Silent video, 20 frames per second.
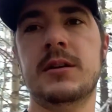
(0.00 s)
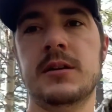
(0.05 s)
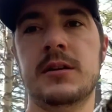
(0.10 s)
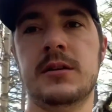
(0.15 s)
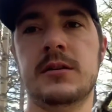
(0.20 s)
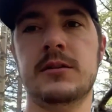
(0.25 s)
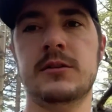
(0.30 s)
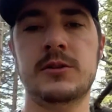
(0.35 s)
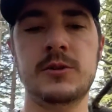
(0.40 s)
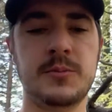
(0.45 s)

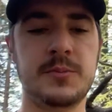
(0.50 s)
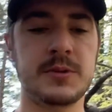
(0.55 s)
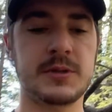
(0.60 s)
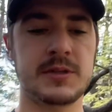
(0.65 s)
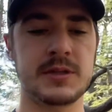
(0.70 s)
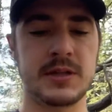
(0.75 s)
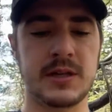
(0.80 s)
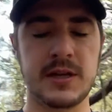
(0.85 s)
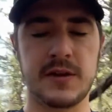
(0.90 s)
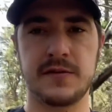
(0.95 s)
super
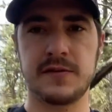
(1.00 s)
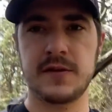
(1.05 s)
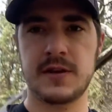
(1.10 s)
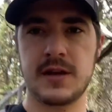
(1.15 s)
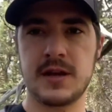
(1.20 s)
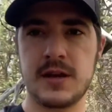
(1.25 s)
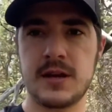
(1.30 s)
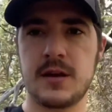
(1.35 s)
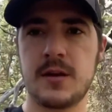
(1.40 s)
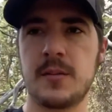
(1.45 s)

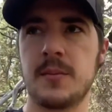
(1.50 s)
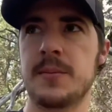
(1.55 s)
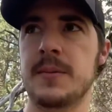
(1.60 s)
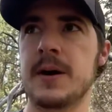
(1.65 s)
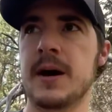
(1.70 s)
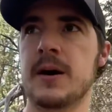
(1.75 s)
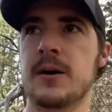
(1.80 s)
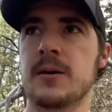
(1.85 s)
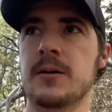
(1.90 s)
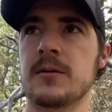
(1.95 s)
significant
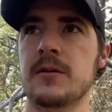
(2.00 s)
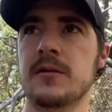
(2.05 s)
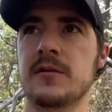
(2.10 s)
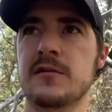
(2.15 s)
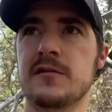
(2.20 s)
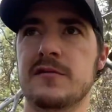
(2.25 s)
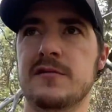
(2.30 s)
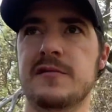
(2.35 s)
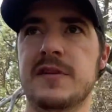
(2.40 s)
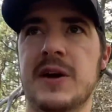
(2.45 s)
about
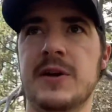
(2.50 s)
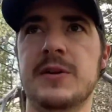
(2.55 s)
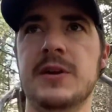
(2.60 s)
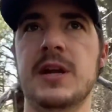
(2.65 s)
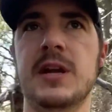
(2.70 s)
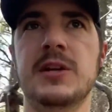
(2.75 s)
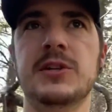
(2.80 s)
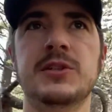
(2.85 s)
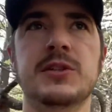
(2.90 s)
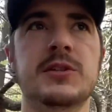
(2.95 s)

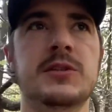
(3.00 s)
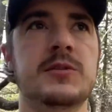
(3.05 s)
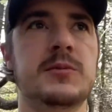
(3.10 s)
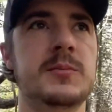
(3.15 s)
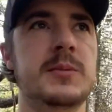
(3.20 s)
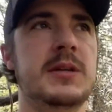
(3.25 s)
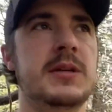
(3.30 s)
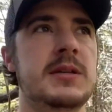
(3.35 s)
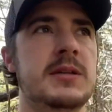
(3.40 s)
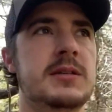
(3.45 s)
foundations,
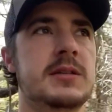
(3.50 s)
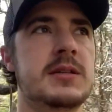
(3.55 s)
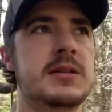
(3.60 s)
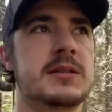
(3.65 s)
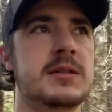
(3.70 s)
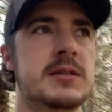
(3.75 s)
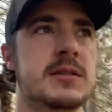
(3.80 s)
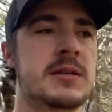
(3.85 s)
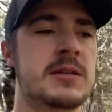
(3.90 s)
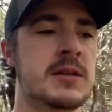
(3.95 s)
because
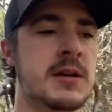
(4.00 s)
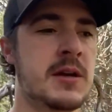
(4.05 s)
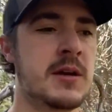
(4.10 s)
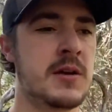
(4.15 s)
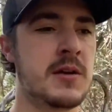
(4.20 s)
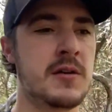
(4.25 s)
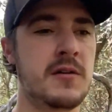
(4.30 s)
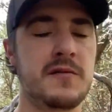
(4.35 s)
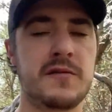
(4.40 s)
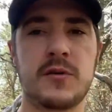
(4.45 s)
it's,
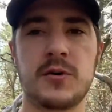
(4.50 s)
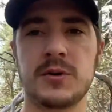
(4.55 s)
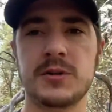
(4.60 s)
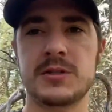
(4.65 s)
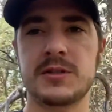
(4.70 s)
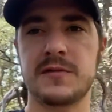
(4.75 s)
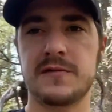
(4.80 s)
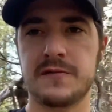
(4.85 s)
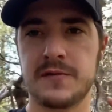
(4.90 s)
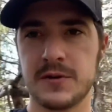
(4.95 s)
of course,
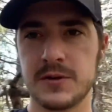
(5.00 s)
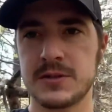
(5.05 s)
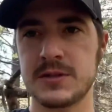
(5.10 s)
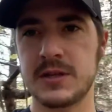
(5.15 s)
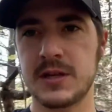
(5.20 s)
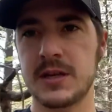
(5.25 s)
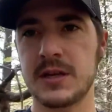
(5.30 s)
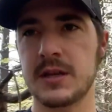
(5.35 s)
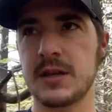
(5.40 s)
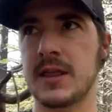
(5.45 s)
the first
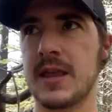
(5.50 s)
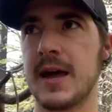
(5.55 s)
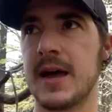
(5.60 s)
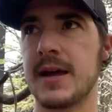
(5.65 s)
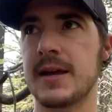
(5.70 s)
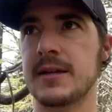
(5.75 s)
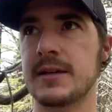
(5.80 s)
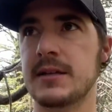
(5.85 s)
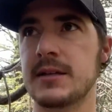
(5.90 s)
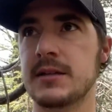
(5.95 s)
thing that
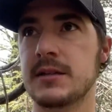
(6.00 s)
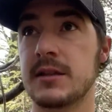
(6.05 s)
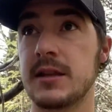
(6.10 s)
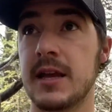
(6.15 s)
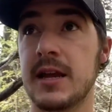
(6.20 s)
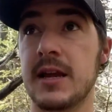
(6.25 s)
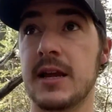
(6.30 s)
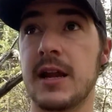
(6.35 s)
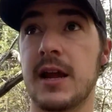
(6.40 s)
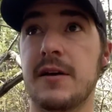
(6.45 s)
is
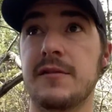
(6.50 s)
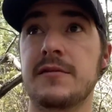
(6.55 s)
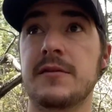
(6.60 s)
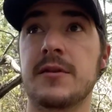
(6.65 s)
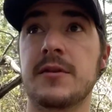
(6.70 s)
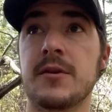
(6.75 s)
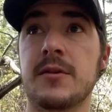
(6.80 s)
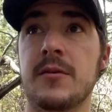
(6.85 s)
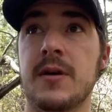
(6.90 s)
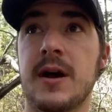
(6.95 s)
laid after
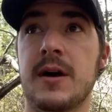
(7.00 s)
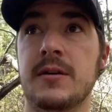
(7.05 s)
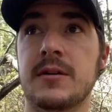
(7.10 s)
the ground